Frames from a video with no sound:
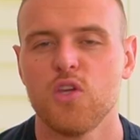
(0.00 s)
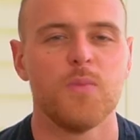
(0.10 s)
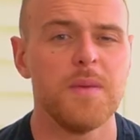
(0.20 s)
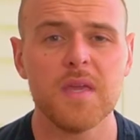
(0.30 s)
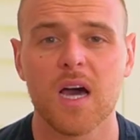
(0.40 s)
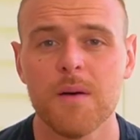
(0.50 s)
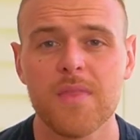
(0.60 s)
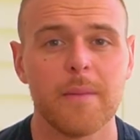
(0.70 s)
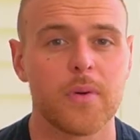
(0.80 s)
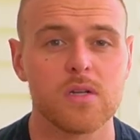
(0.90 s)
You may become
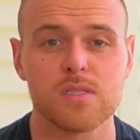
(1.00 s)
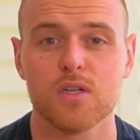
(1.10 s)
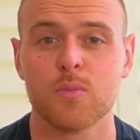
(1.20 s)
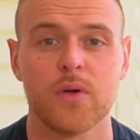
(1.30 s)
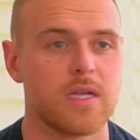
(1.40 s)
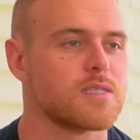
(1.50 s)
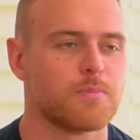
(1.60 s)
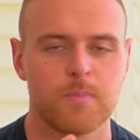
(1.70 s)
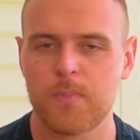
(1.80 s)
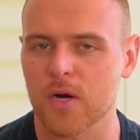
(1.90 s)
that person who brings
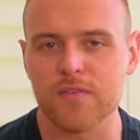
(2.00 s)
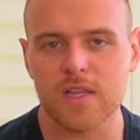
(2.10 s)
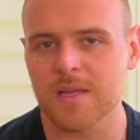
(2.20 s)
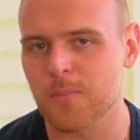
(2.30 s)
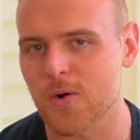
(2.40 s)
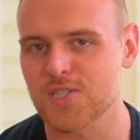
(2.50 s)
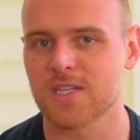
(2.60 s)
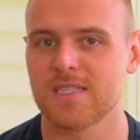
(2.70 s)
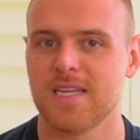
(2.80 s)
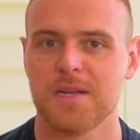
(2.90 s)
perfectly
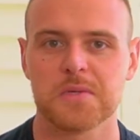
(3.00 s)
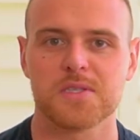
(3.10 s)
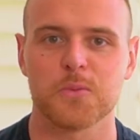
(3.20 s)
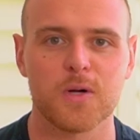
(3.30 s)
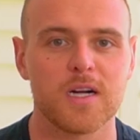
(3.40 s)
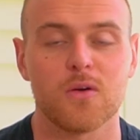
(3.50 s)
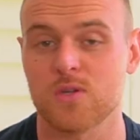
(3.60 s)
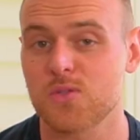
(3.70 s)
portioned containers to work or